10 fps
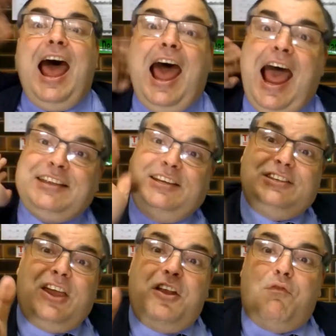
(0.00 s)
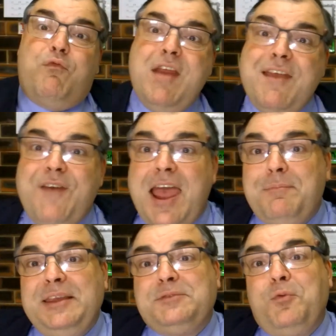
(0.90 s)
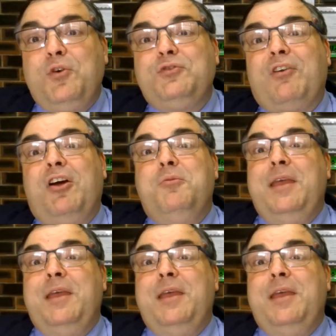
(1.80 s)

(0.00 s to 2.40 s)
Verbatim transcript: Archie's going to revamp his wardrobe.